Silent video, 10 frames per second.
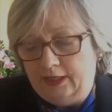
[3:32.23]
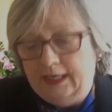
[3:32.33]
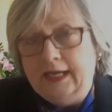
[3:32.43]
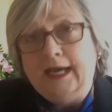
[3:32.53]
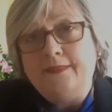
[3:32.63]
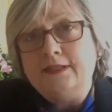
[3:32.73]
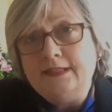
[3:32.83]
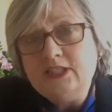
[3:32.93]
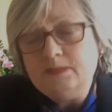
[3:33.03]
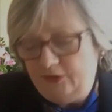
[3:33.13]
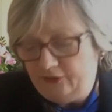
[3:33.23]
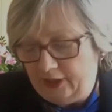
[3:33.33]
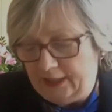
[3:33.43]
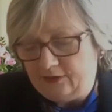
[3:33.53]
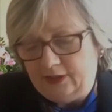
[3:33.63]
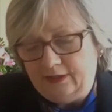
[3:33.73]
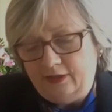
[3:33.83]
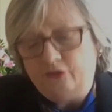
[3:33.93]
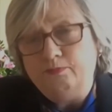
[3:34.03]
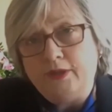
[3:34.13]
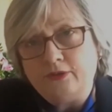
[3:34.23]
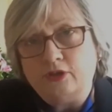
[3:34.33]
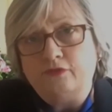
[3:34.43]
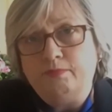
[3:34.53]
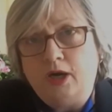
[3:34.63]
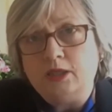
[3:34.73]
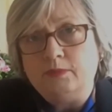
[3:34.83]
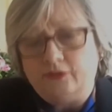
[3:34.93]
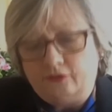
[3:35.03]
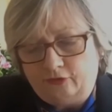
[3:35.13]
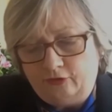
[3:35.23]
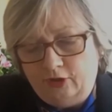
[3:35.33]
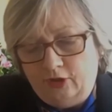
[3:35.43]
and they need to be said in this mother of parliaments.